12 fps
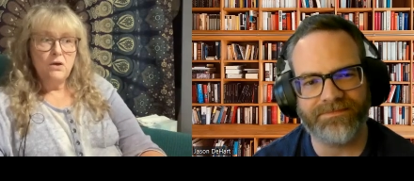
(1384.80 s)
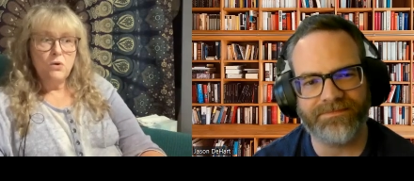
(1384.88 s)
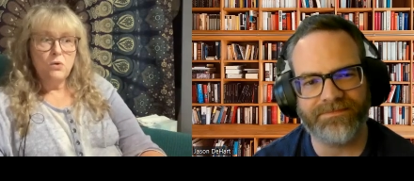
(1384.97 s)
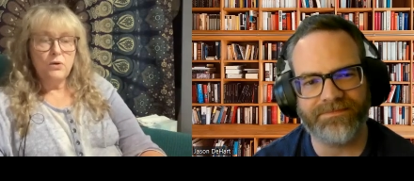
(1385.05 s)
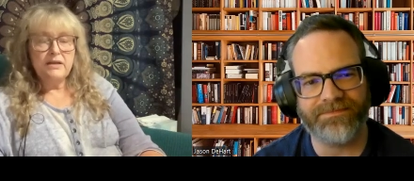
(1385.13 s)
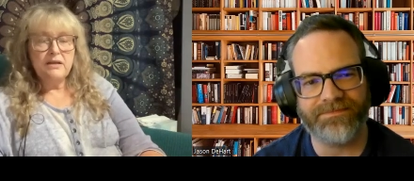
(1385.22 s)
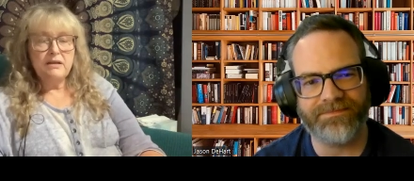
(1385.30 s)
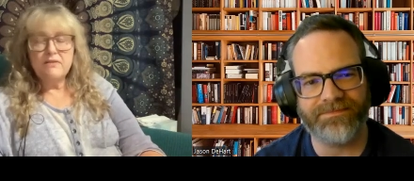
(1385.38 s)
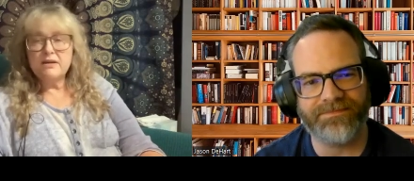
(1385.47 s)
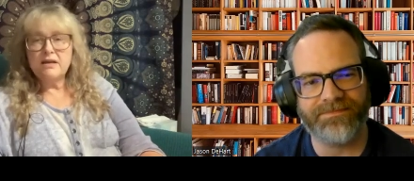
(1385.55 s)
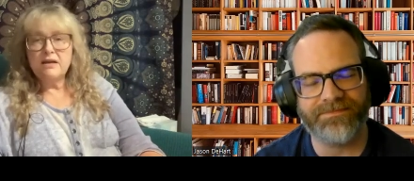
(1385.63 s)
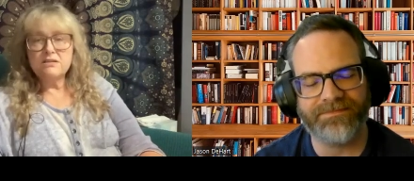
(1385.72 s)
Speaker 1: or any
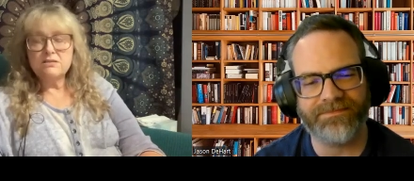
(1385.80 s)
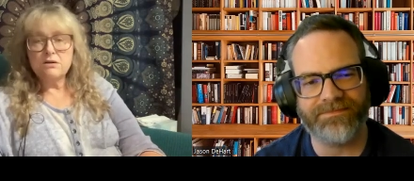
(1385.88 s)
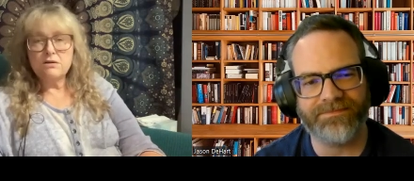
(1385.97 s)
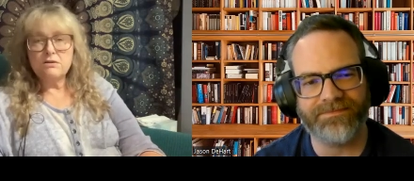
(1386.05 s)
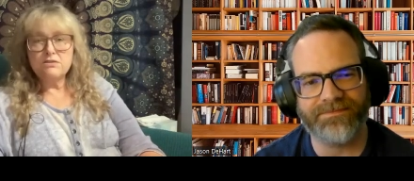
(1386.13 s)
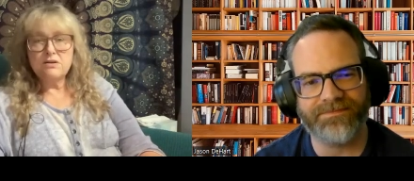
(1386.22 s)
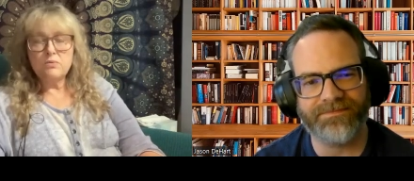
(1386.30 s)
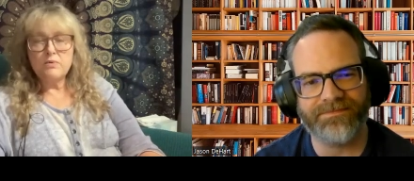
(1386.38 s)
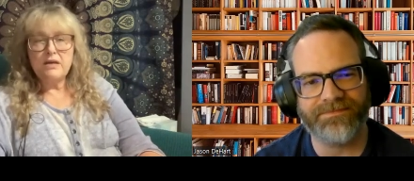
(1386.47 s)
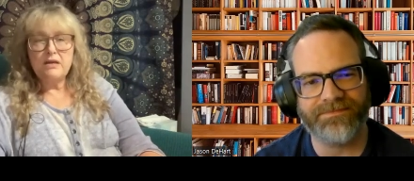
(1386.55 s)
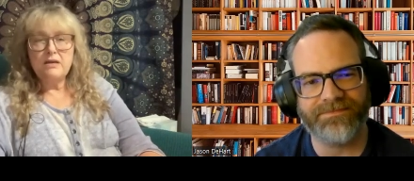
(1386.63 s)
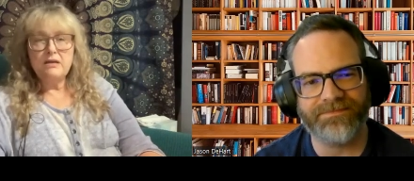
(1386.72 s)
of the Kickstarters
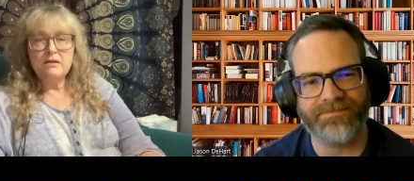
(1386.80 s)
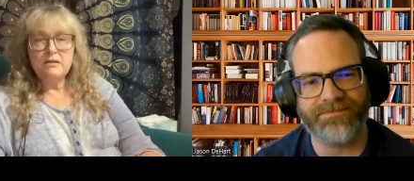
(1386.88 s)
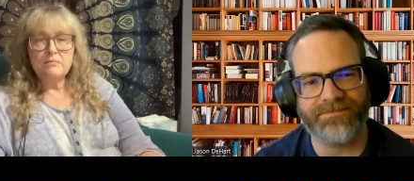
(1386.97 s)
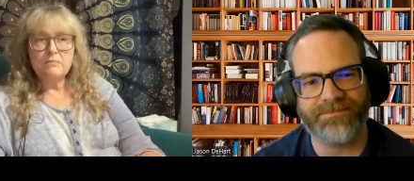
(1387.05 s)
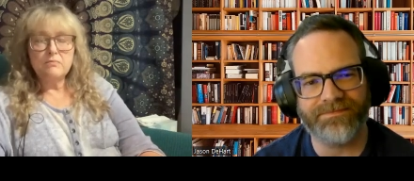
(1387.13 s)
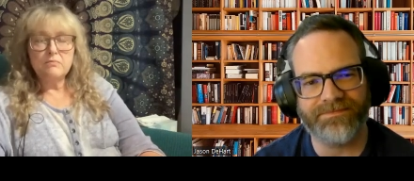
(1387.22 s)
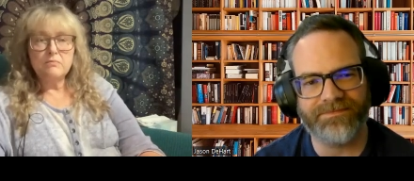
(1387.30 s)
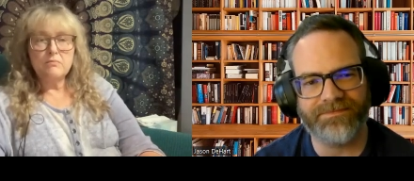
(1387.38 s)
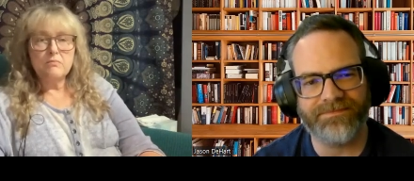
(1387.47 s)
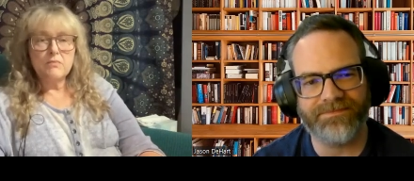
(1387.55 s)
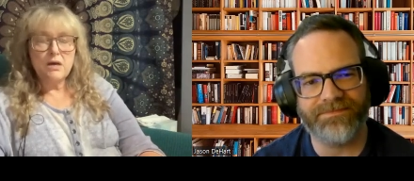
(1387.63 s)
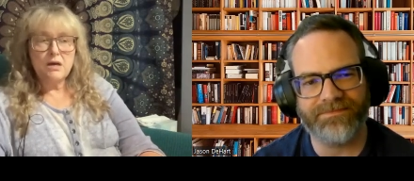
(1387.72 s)
that we
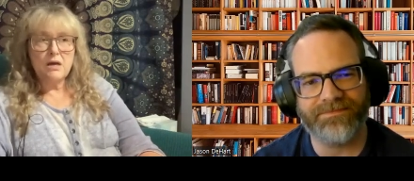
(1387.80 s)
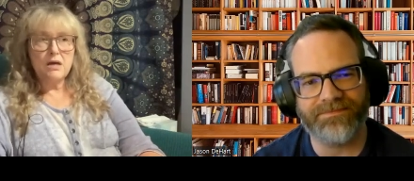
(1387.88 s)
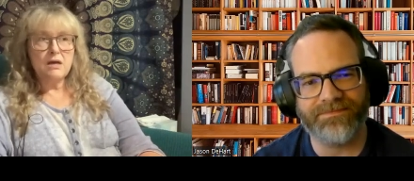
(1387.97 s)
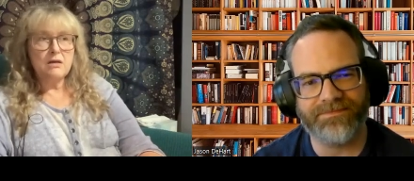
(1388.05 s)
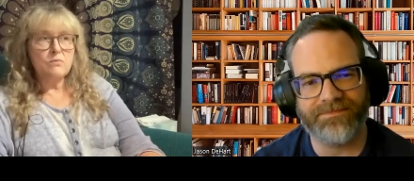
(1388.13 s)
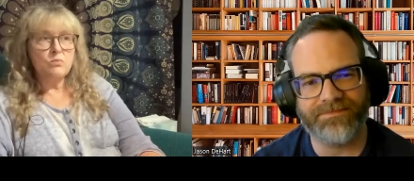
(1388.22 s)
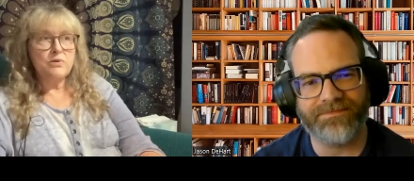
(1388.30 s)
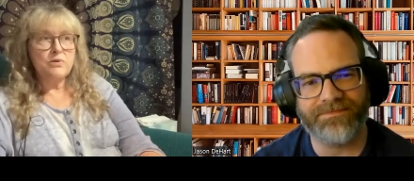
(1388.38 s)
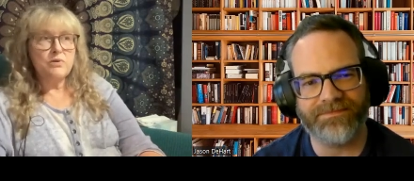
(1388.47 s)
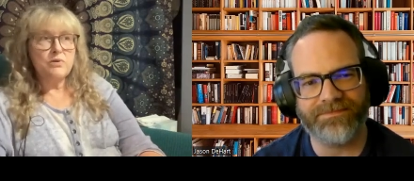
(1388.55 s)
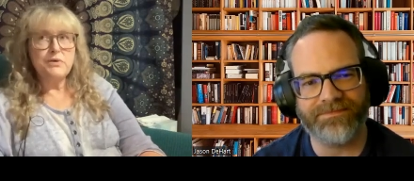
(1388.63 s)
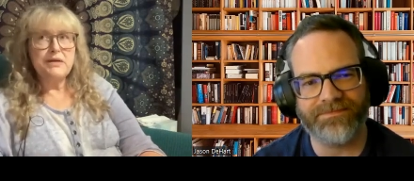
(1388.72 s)
uh,
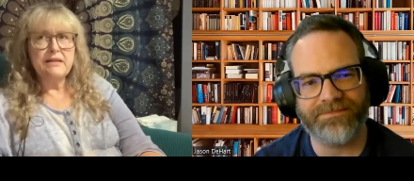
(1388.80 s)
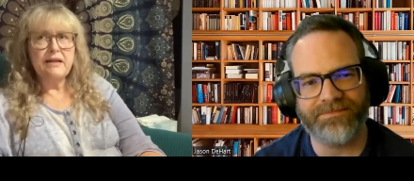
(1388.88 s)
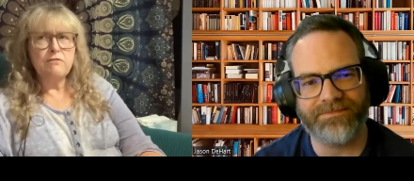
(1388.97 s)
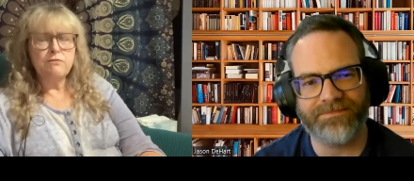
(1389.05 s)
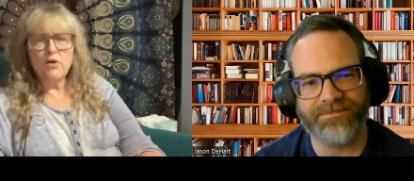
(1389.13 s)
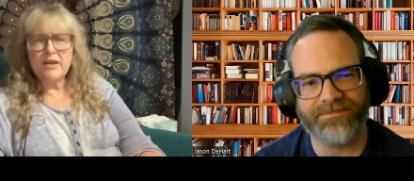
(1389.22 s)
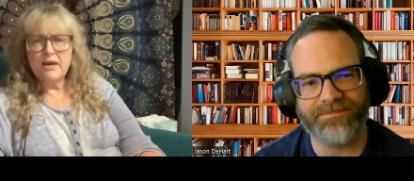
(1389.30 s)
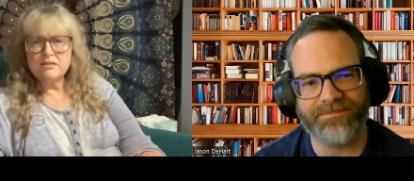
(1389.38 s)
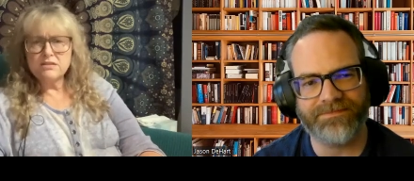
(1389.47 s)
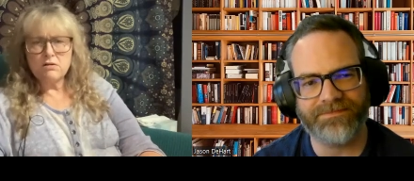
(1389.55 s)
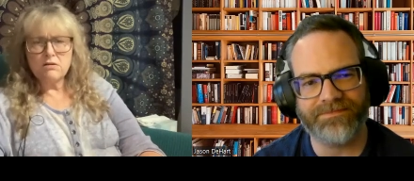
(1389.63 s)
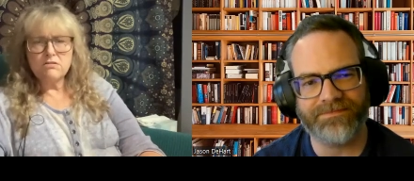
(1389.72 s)
we're doing like four
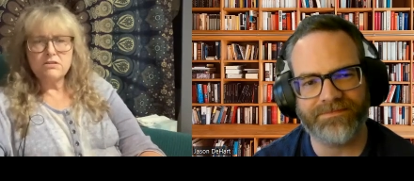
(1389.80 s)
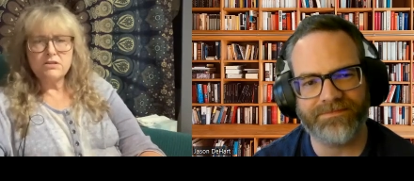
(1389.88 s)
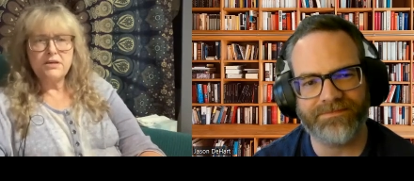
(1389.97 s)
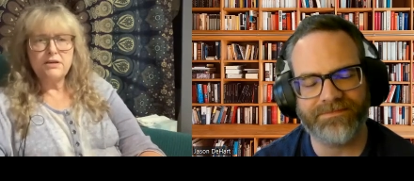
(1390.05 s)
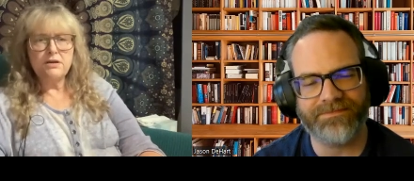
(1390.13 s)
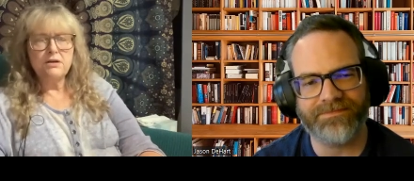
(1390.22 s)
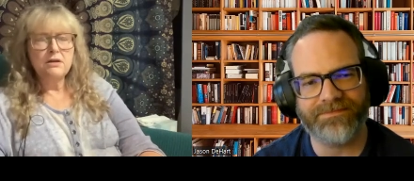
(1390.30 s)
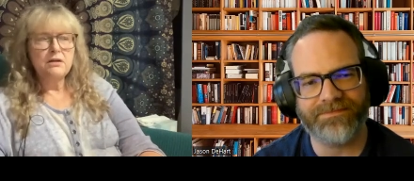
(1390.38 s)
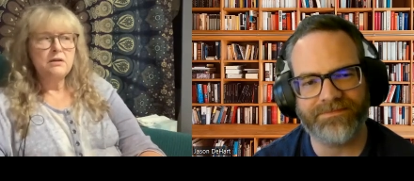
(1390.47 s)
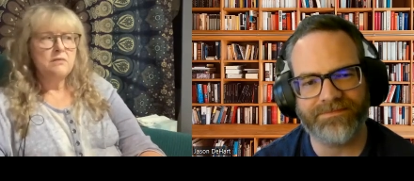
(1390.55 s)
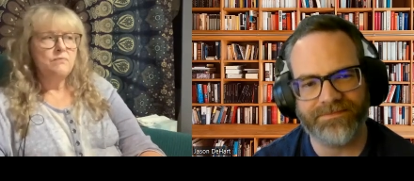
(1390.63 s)
Kickstarters a year.